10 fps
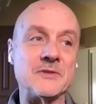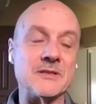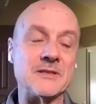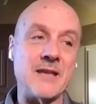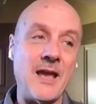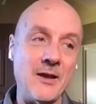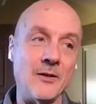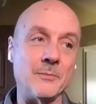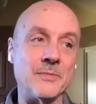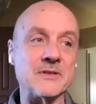and
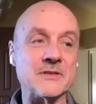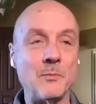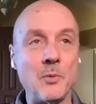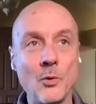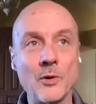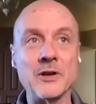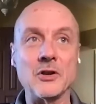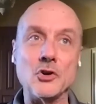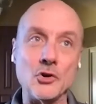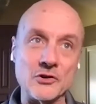help and support
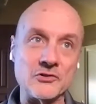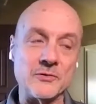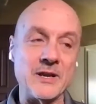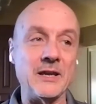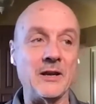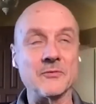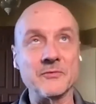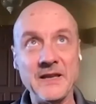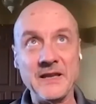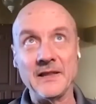and nurturing and our
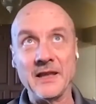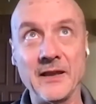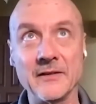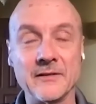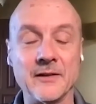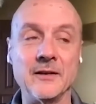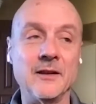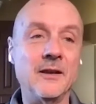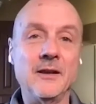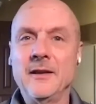feelings. And,
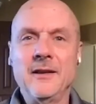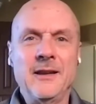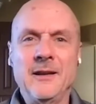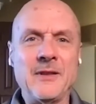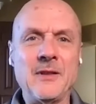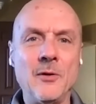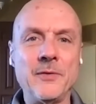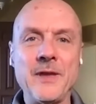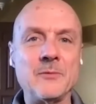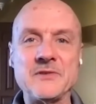the whole
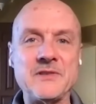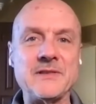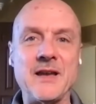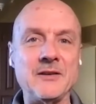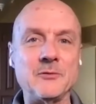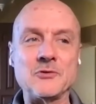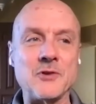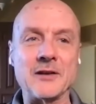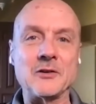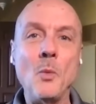thing was designed to
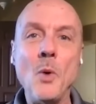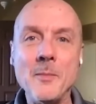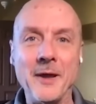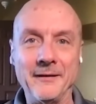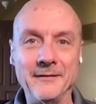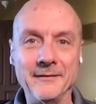attract a woman.